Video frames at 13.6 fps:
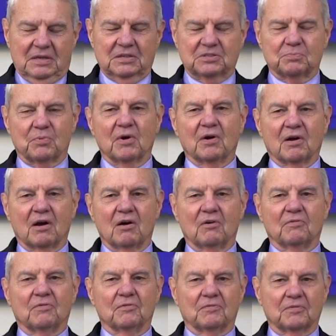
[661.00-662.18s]
it sprung
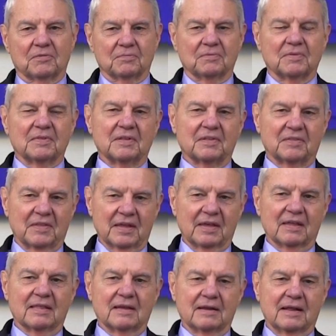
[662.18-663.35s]
off of a
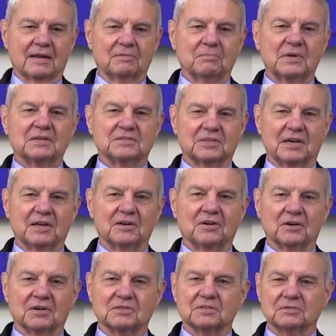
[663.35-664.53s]
thing that had been said
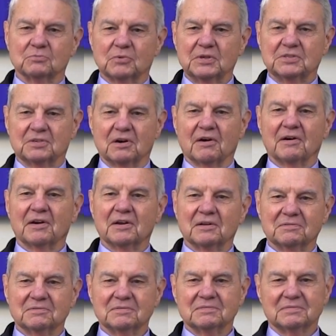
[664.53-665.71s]
to us, and we started
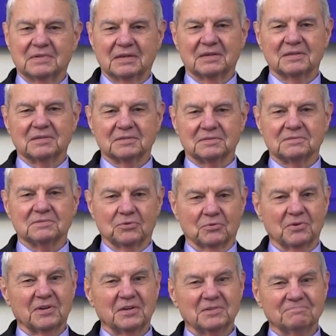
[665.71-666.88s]

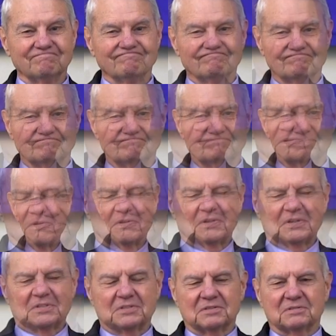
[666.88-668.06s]
doing it.
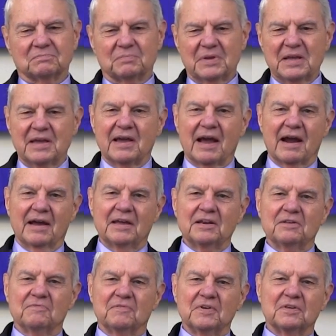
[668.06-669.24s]
This being our
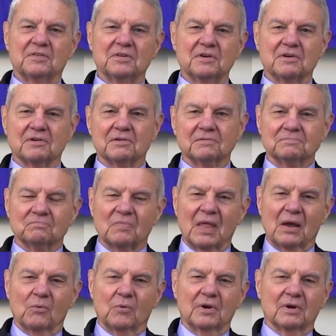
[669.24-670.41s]
85th year,
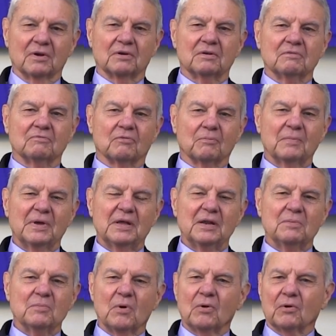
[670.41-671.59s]
we're looking for many
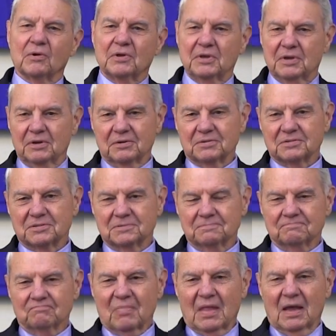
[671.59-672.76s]
more years
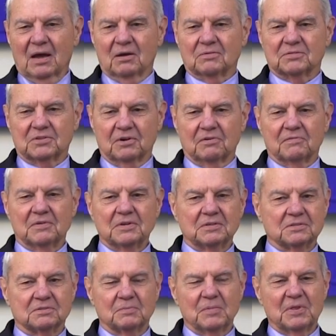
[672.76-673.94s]
of serving
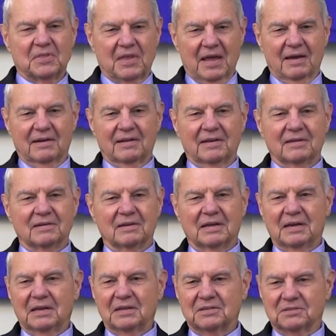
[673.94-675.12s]
Smith County
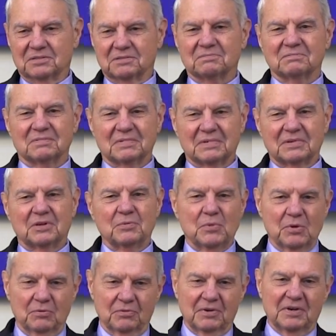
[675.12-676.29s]
and its
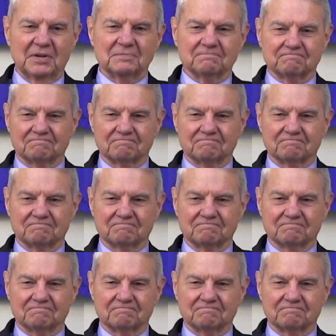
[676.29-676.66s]
community.